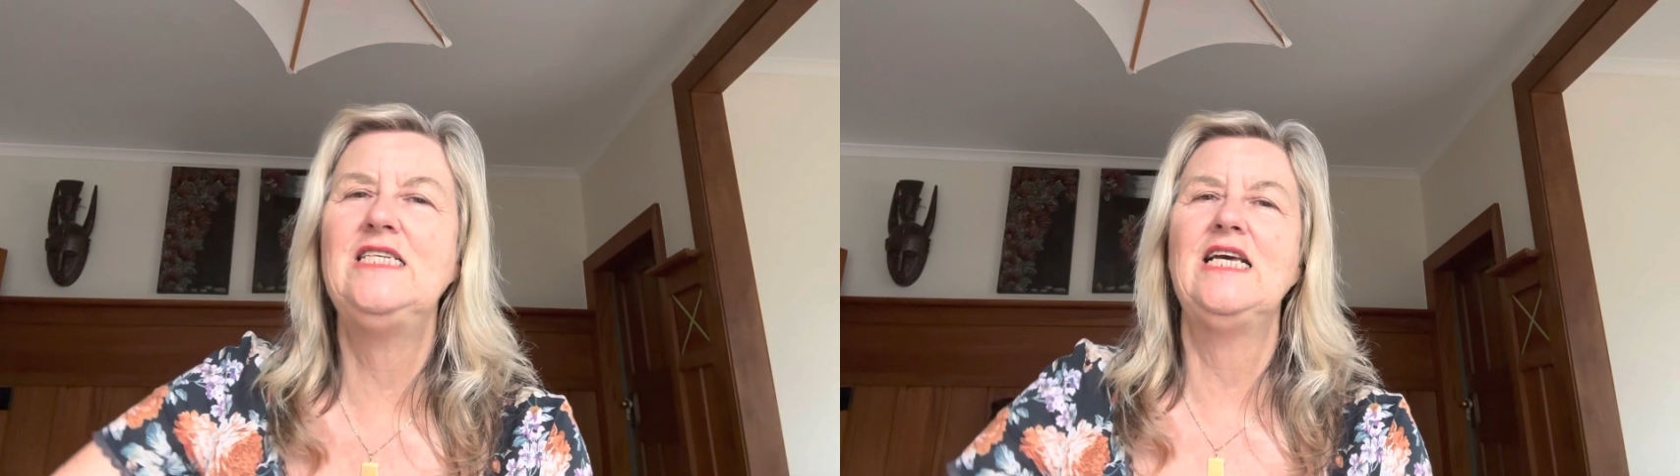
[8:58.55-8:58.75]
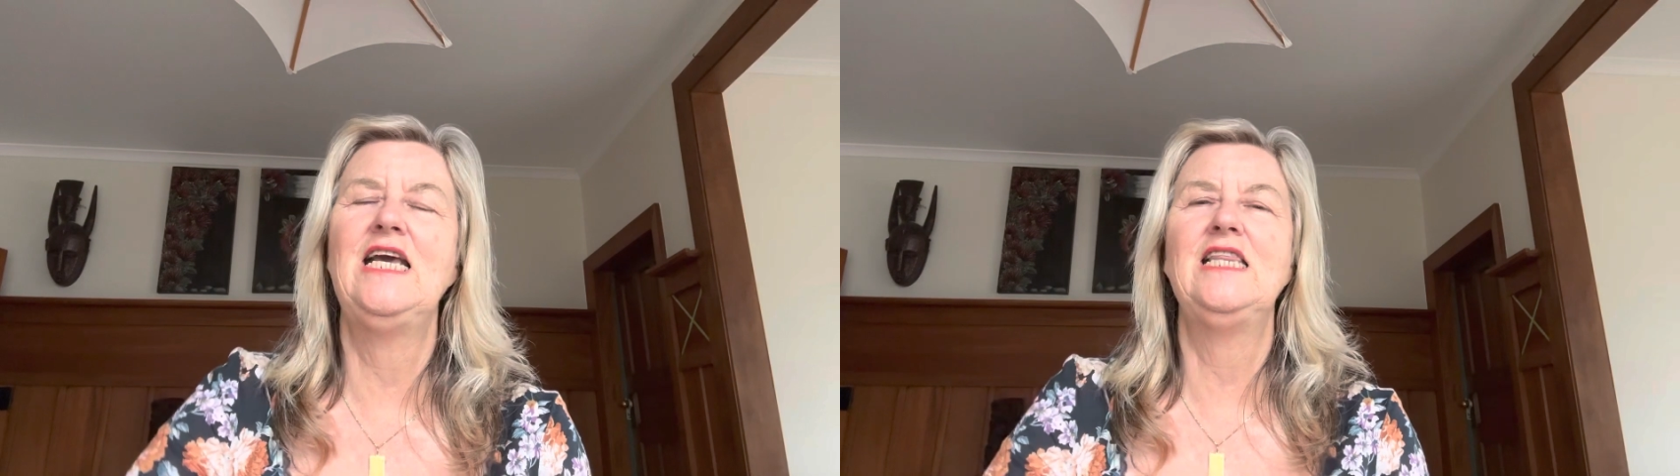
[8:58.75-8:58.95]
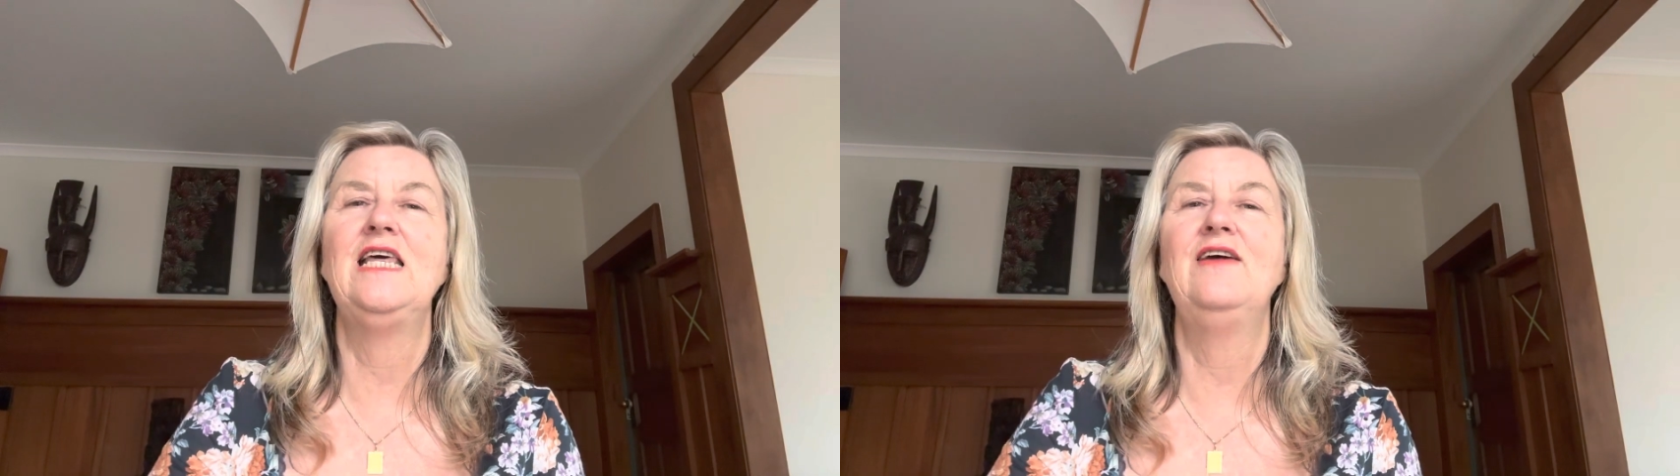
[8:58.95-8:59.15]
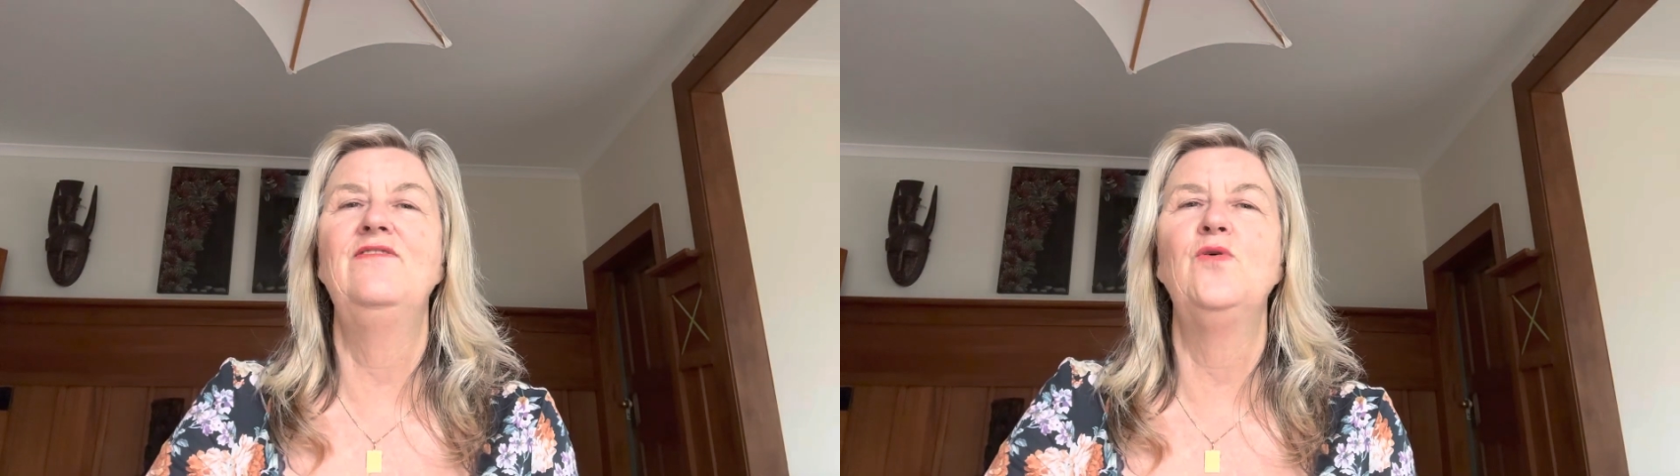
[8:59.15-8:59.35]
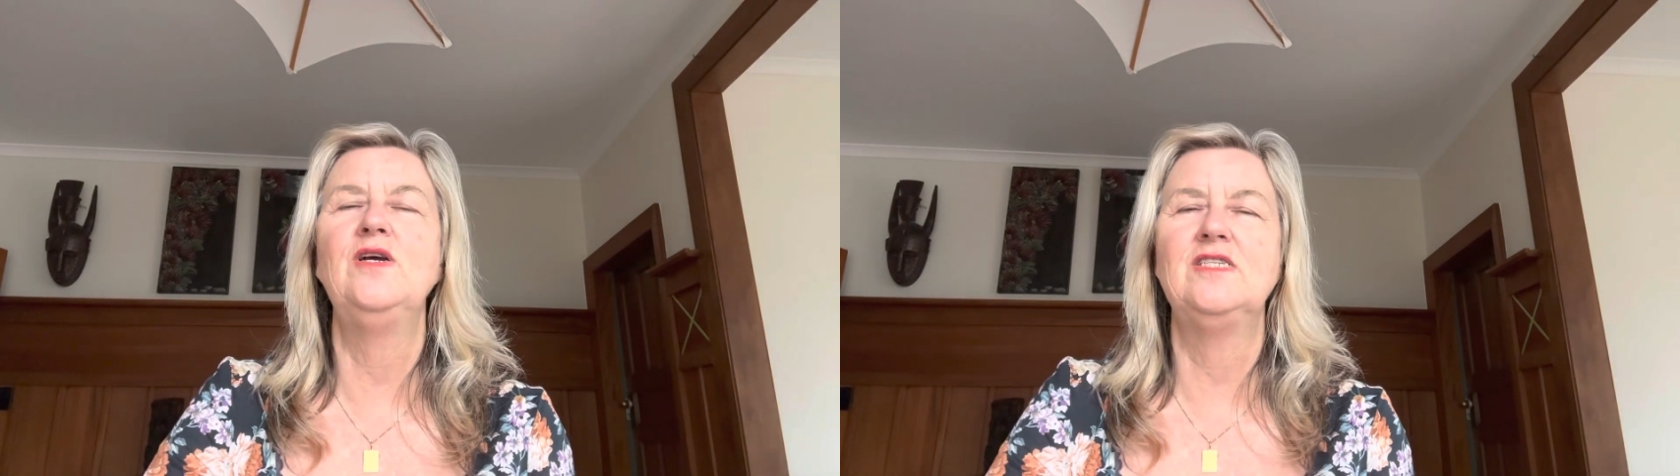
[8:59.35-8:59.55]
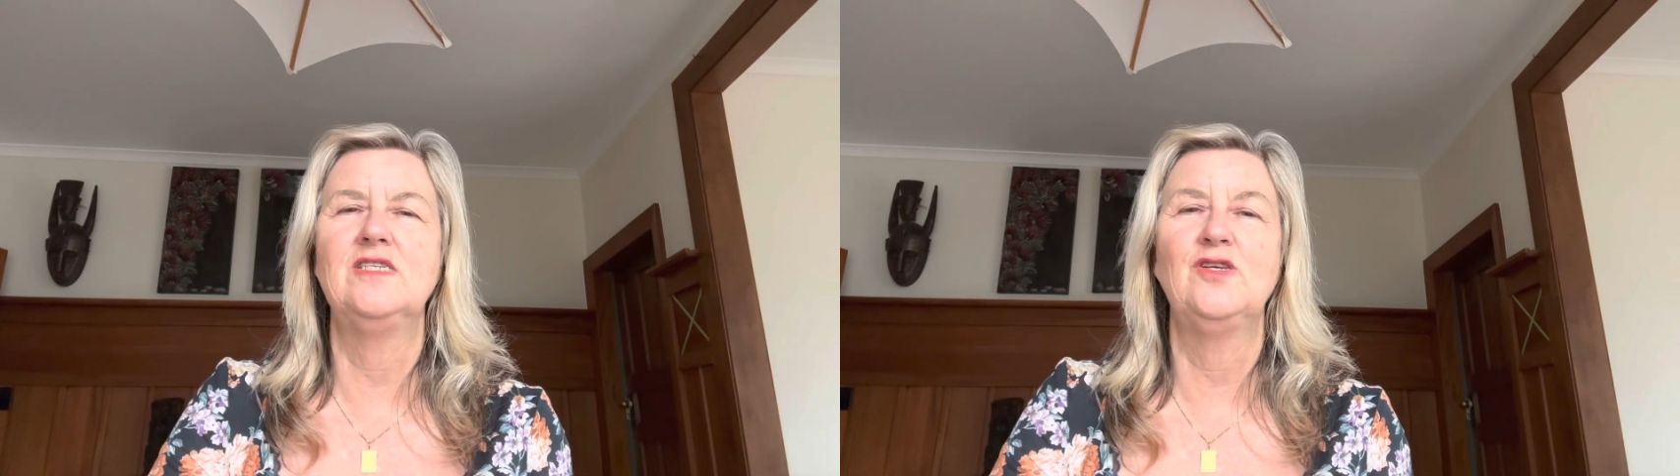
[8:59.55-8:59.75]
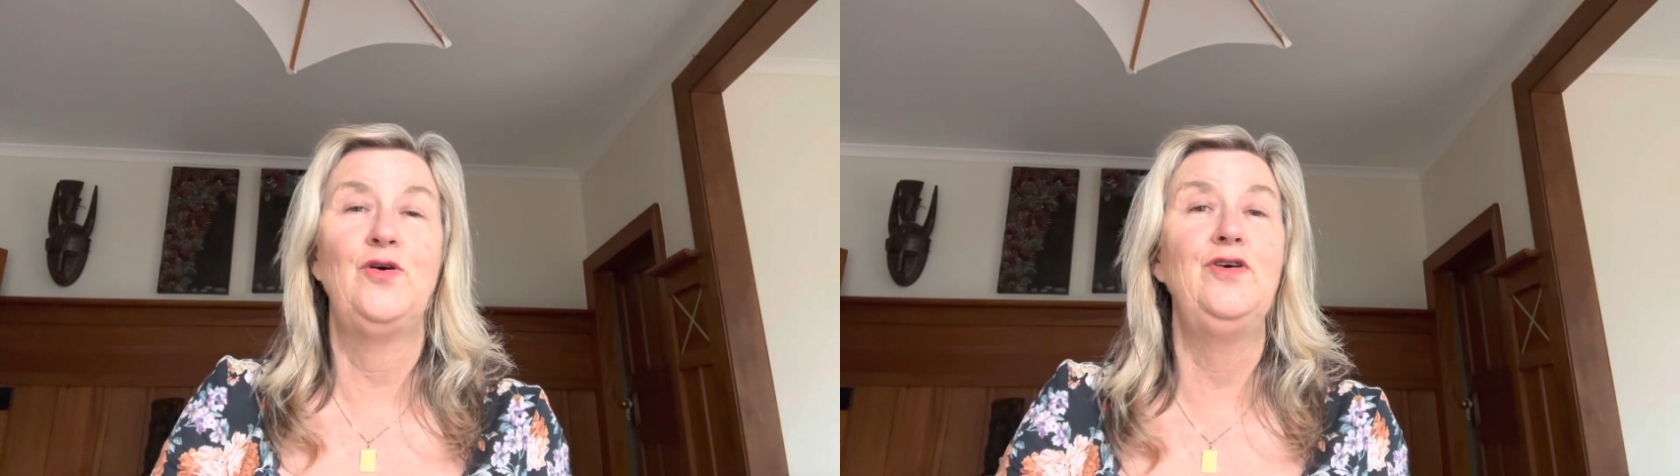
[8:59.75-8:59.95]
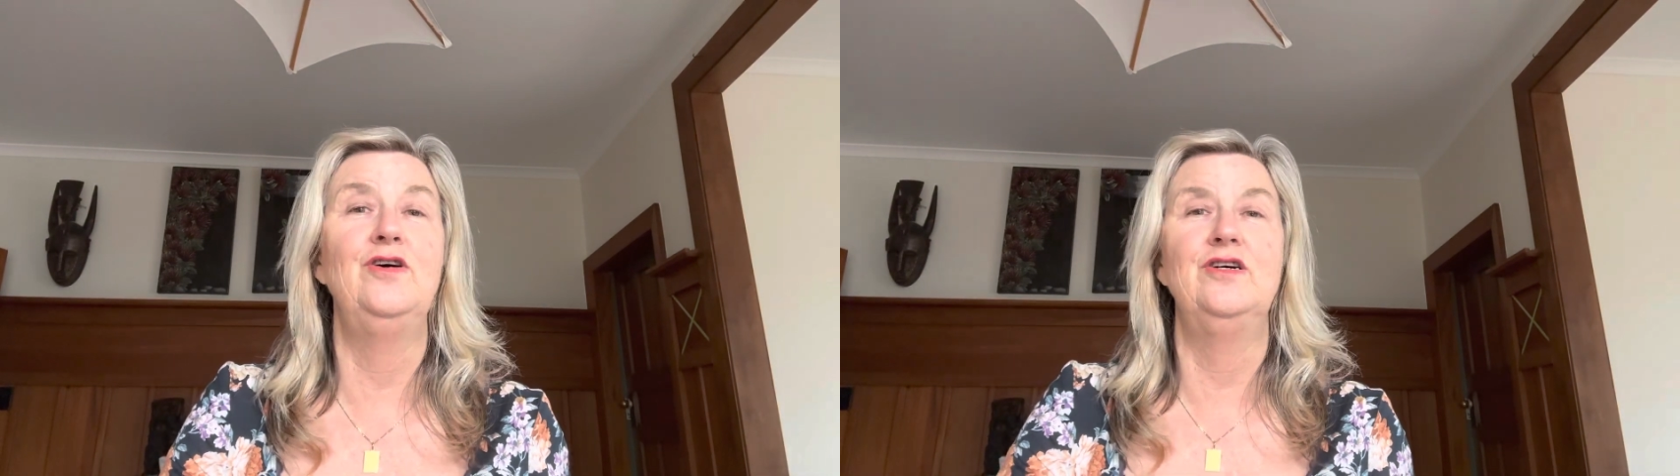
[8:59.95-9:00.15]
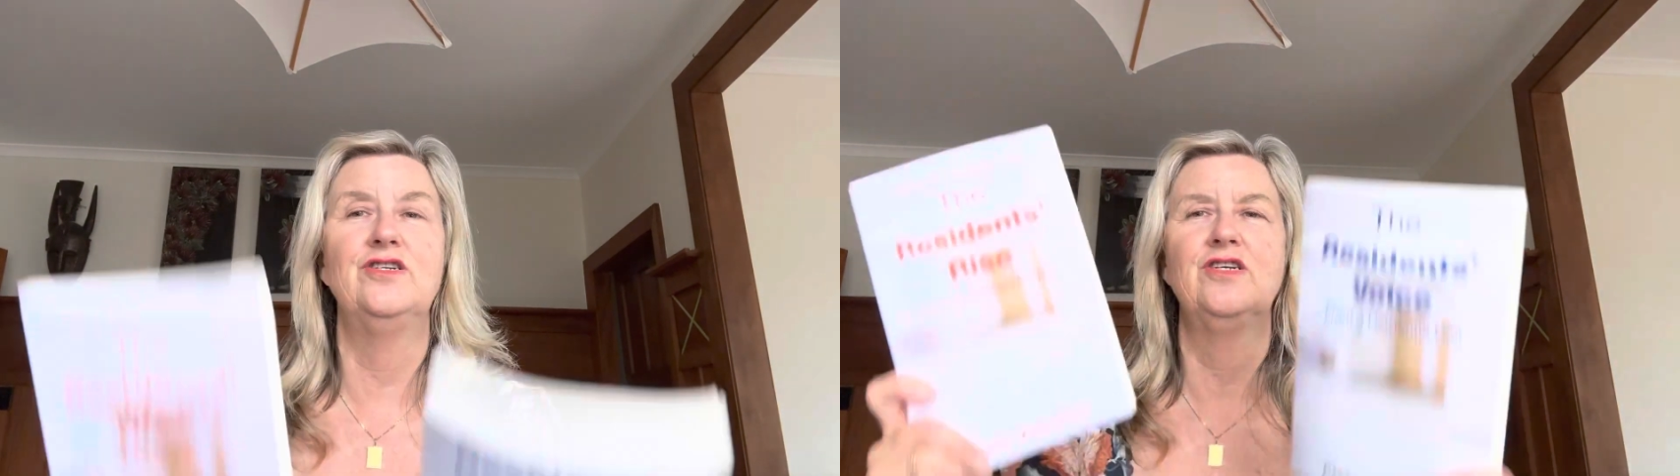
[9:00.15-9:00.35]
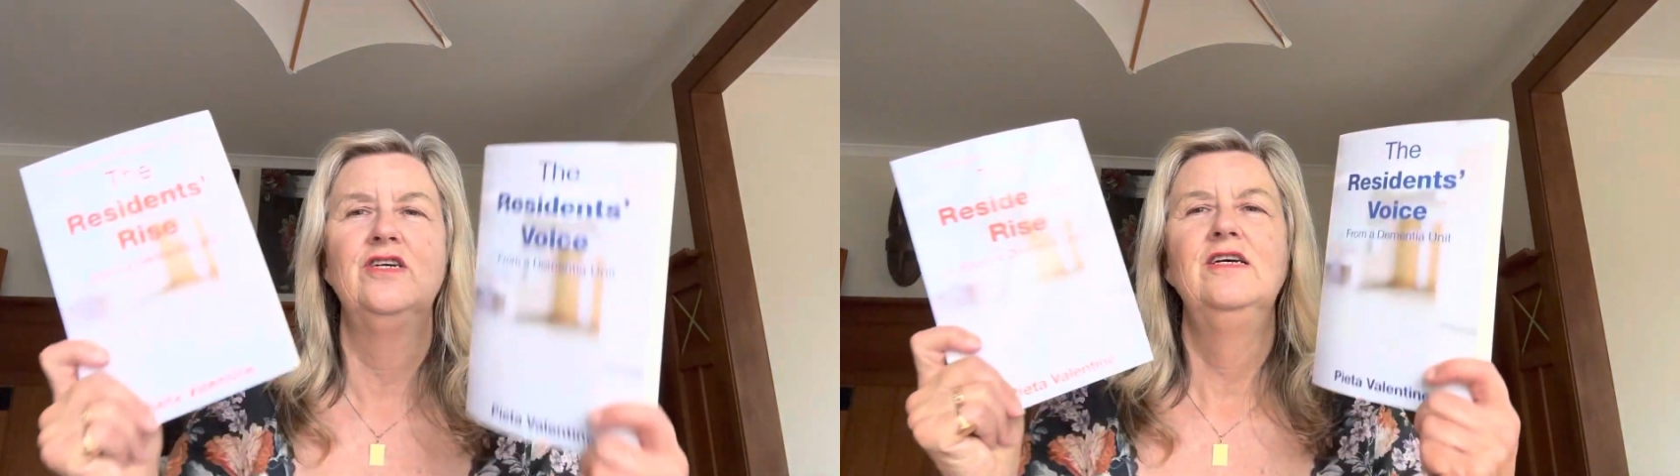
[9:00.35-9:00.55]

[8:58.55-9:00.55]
to get their voice heard.